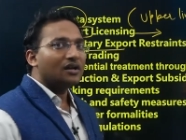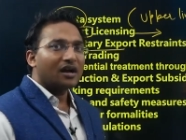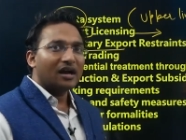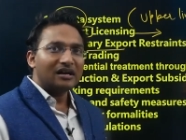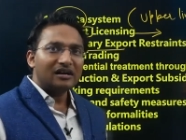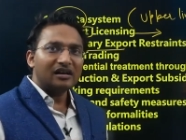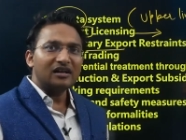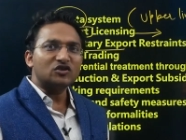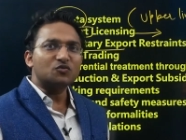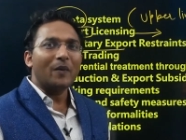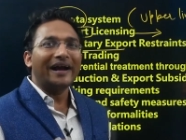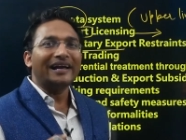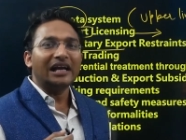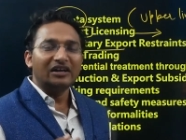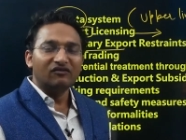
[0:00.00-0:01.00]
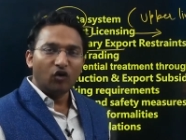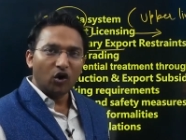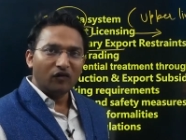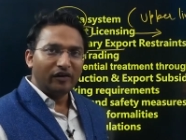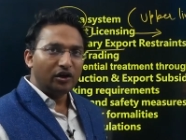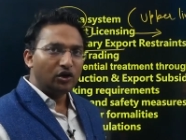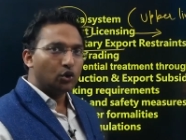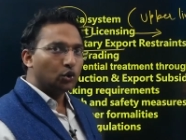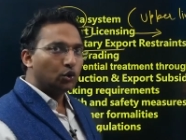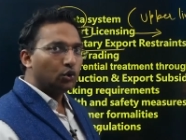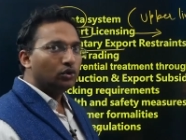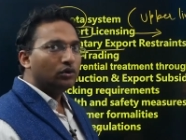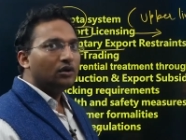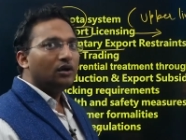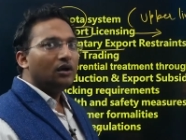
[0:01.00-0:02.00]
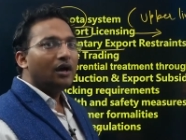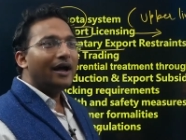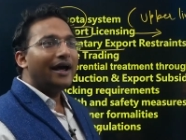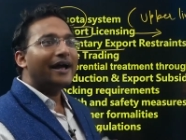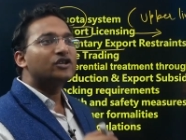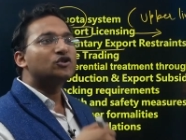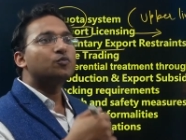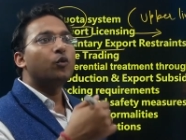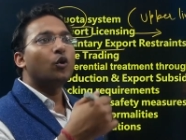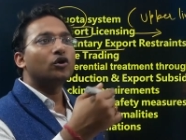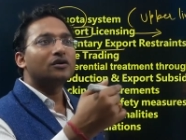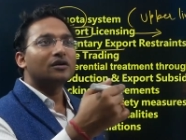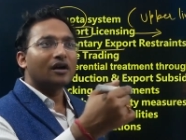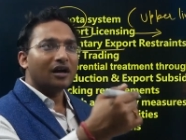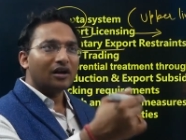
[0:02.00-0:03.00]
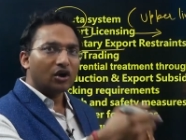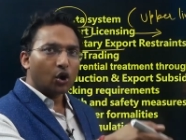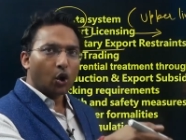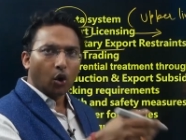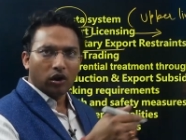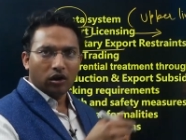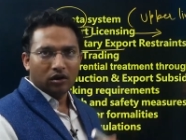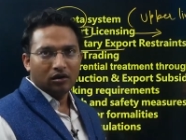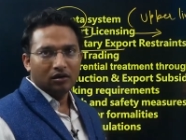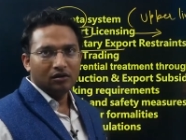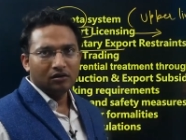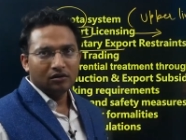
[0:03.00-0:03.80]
the countries might involve into export control